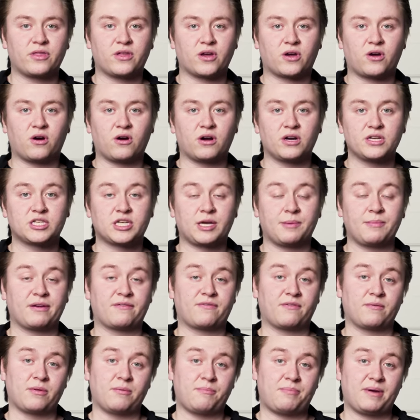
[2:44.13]
the car is coming
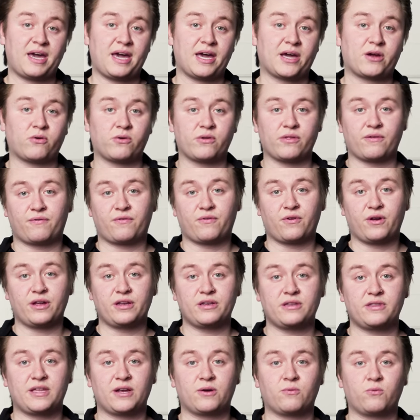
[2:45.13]
from the back or the
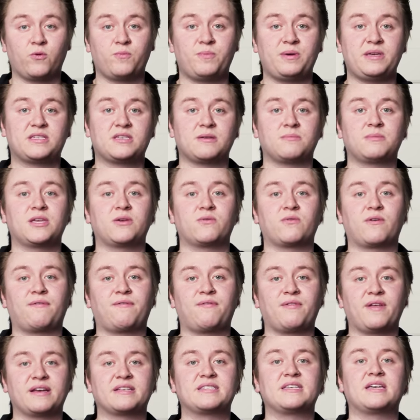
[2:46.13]
front, there will be something
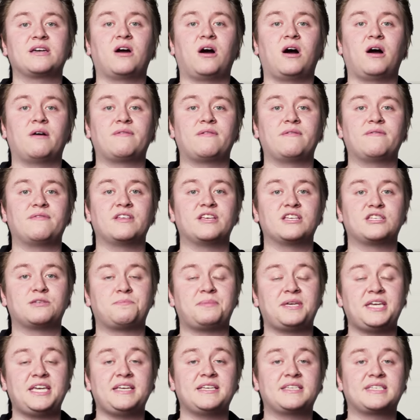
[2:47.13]
reflecting off of this
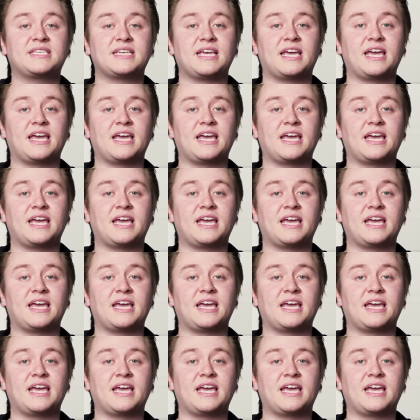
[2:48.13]
piece.